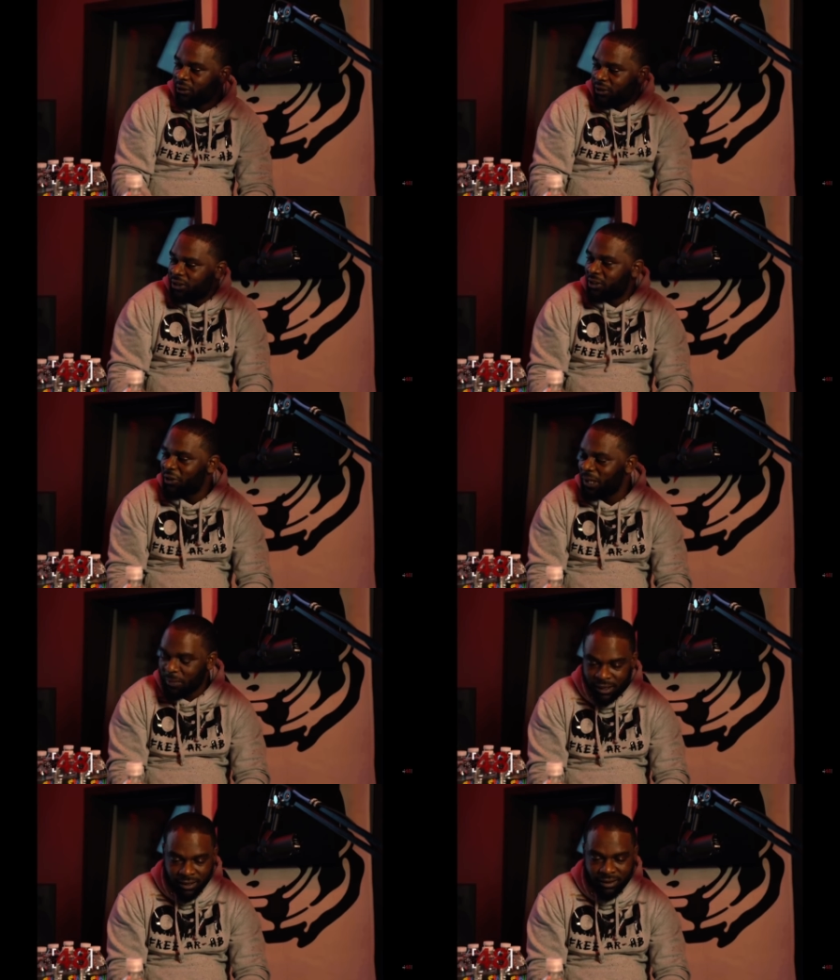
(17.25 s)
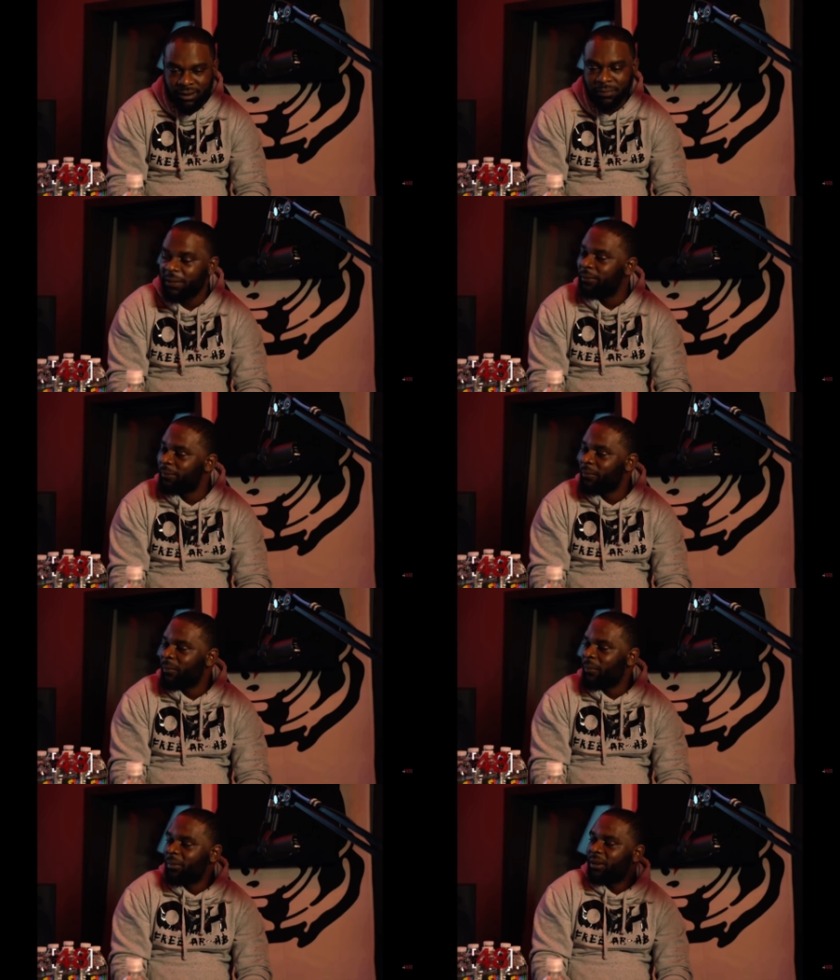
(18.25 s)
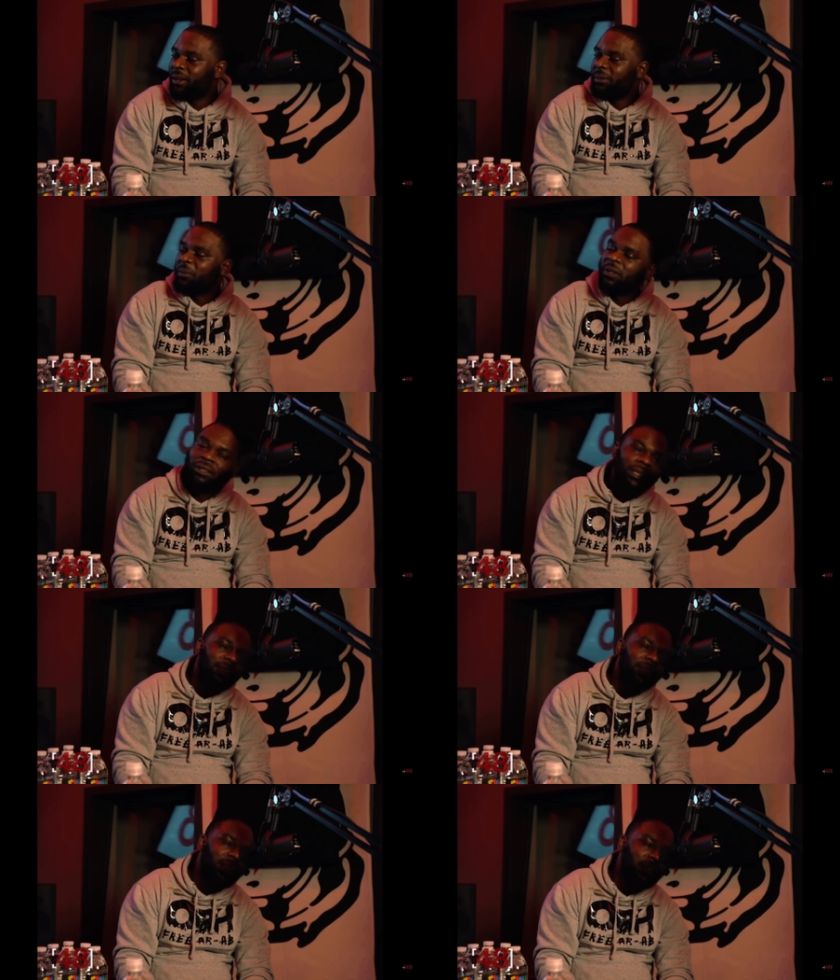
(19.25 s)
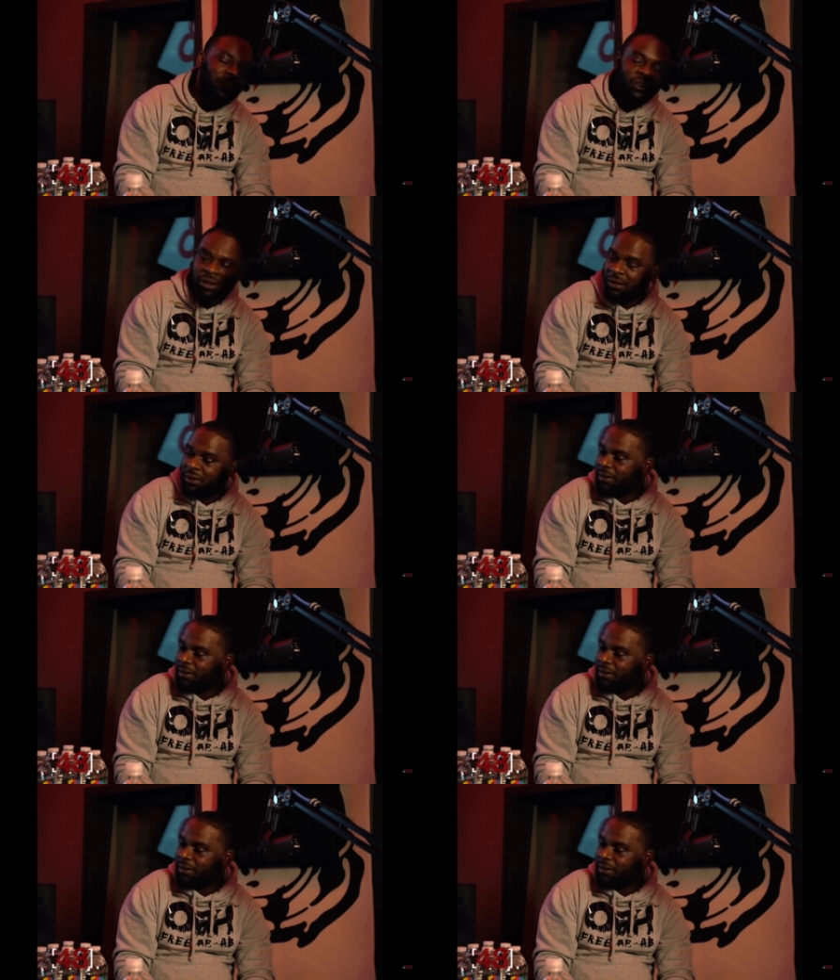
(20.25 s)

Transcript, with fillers: All the sturdy men. The ones that stay sturdy.